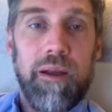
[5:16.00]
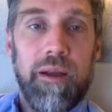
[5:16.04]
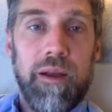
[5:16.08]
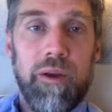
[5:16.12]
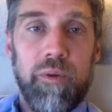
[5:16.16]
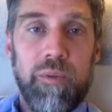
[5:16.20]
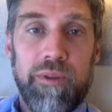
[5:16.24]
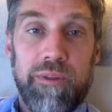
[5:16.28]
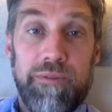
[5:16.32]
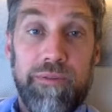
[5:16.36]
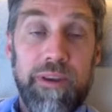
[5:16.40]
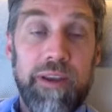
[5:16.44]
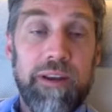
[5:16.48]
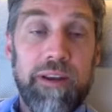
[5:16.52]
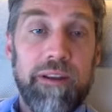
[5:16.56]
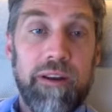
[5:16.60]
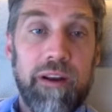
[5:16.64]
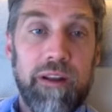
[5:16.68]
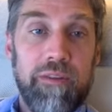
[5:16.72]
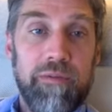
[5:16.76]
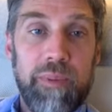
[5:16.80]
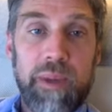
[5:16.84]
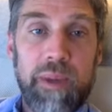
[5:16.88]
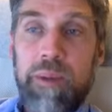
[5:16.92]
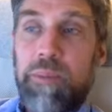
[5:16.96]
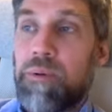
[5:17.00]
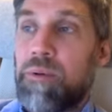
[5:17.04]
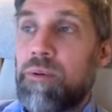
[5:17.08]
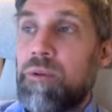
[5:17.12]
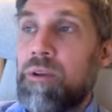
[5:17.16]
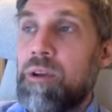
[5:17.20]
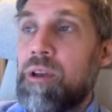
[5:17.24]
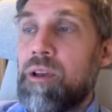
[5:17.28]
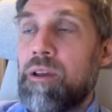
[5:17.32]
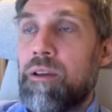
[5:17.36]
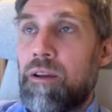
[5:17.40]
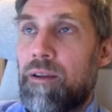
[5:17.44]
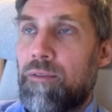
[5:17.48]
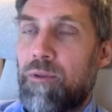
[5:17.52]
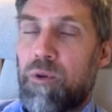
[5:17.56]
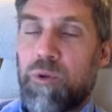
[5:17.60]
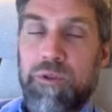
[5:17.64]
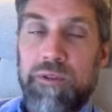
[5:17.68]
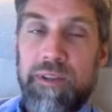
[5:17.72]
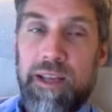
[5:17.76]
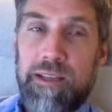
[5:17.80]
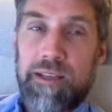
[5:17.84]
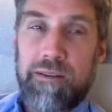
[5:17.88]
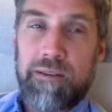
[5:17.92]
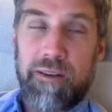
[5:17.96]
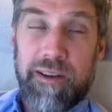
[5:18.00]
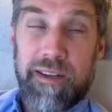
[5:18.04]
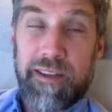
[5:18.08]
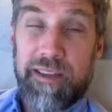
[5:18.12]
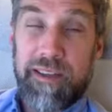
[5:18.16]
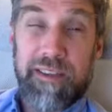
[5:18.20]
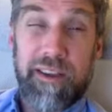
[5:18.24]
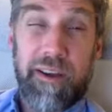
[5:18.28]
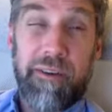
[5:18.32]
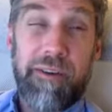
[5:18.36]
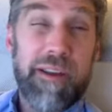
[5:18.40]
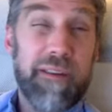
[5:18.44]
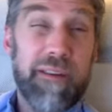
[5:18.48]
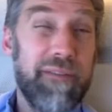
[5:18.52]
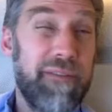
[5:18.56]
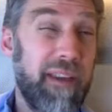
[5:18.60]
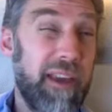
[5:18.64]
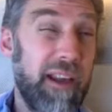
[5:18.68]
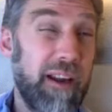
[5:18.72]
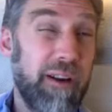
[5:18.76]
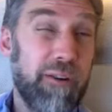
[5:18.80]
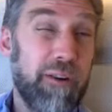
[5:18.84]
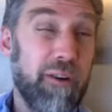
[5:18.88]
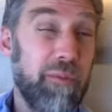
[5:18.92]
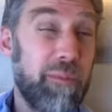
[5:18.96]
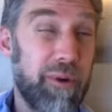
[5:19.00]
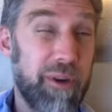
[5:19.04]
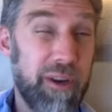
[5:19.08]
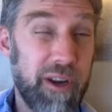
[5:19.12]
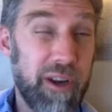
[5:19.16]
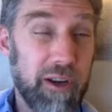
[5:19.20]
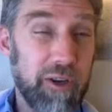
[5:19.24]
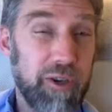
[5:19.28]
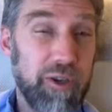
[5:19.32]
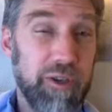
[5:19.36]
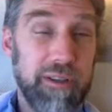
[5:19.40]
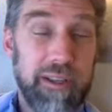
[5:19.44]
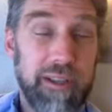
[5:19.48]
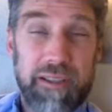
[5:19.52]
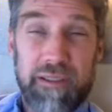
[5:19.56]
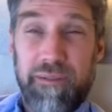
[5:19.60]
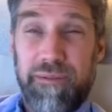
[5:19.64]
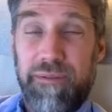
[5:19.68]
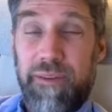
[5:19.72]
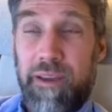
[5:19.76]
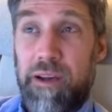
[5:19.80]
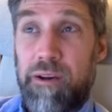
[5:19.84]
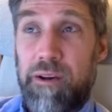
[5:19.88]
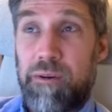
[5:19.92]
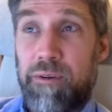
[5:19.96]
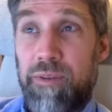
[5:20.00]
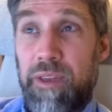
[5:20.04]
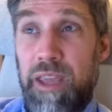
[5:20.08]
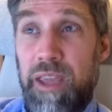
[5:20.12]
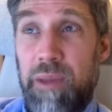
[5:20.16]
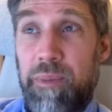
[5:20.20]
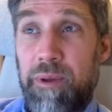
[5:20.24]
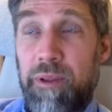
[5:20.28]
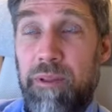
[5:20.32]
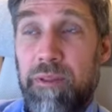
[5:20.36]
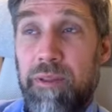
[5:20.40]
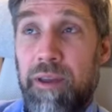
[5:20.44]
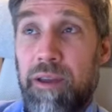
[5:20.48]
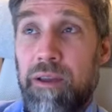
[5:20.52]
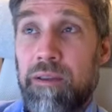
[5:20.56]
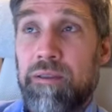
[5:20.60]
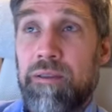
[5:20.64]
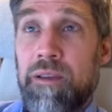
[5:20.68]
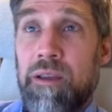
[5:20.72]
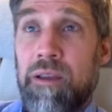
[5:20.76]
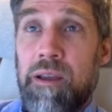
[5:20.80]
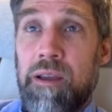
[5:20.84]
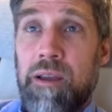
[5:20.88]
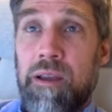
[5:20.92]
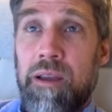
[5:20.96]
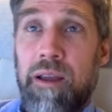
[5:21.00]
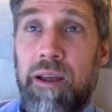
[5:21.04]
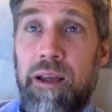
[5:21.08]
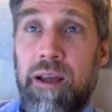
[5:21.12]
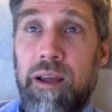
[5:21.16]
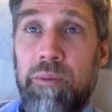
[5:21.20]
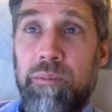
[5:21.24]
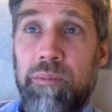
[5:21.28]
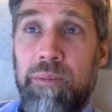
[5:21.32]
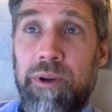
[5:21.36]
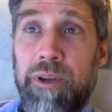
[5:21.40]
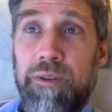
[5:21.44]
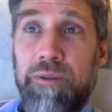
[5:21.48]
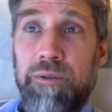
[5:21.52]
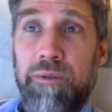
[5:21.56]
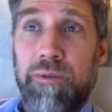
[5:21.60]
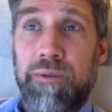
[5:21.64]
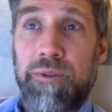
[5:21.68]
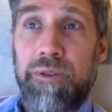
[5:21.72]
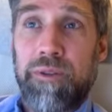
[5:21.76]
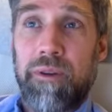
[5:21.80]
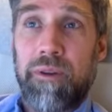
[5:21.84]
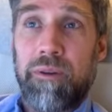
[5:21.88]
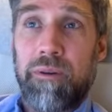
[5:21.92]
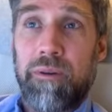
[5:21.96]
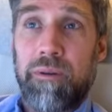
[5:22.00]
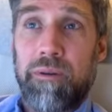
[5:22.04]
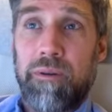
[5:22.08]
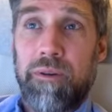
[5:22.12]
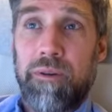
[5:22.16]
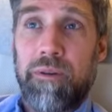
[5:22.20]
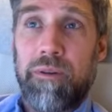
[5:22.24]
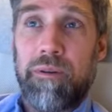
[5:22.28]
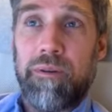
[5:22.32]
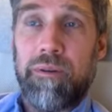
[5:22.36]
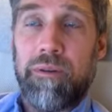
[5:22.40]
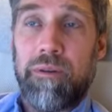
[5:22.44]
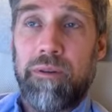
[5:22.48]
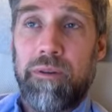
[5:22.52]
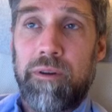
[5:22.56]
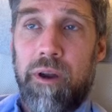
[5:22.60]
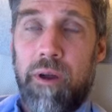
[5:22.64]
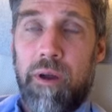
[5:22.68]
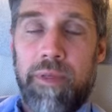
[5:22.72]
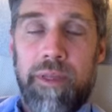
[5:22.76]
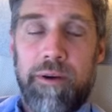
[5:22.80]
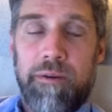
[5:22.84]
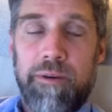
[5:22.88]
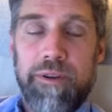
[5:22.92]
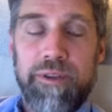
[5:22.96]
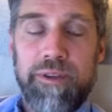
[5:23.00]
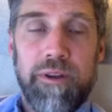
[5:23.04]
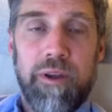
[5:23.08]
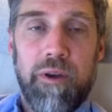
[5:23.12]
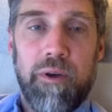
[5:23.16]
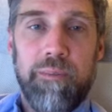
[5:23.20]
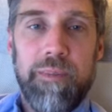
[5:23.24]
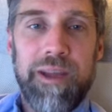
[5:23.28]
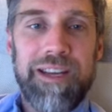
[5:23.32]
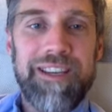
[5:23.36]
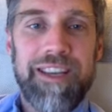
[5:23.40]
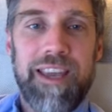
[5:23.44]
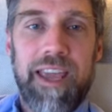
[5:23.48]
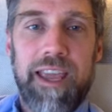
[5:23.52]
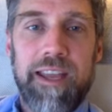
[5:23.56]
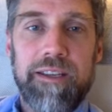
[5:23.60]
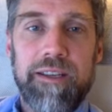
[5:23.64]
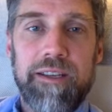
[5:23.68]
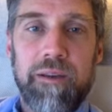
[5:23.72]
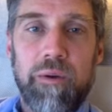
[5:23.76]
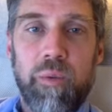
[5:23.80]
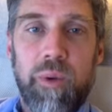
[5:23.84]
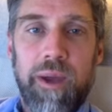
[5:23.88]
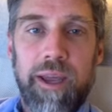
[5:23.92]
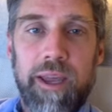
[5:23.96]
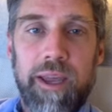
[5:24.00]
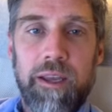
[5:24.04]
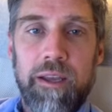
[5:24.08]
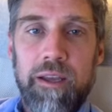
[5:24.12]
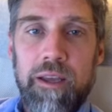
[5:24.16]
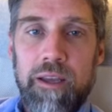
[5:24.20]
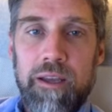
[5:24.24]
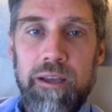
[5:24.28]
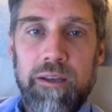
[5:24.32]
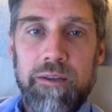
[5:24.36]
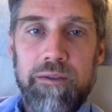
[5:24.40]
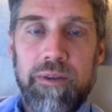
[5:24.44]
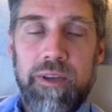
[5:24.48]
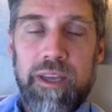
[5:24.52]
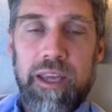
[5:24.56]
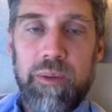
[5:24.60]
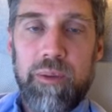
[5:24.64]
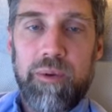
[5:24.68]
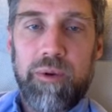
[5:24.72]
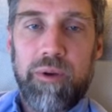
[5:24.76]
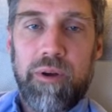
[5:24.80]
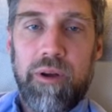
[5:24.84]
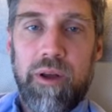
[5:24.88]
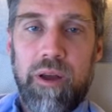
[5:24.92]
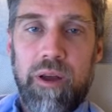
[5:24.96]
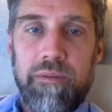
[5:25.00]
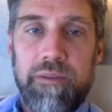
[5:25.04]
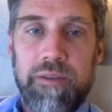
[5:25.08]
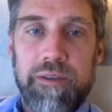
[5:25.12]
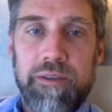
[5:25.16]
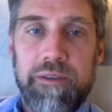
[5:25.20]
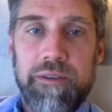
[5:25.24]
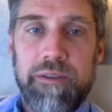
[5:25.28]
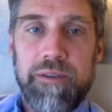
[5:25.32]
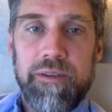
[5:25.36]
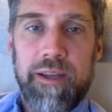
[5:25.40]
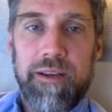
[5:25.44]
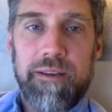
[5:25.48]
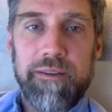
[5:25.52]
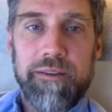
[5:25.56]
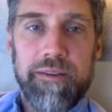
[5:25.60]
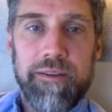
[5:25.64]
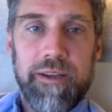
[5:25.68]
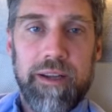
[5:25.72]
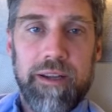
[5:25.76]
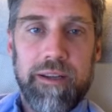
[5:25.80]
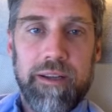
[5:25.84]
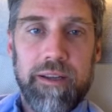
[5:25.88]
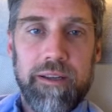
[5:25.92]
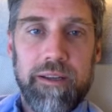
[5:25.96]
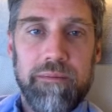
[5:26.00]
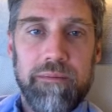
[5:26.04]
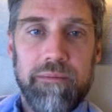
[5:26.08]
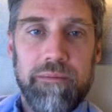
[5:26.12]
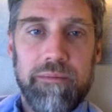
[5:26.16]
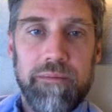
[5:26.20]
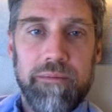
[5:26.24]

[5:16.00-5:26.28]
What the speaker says: with feeding enough people. Of course, that's not necessarily a failure of production, that's a failure of keeping things, but it's also, there is no mitigating way to keep your harvests at a steady,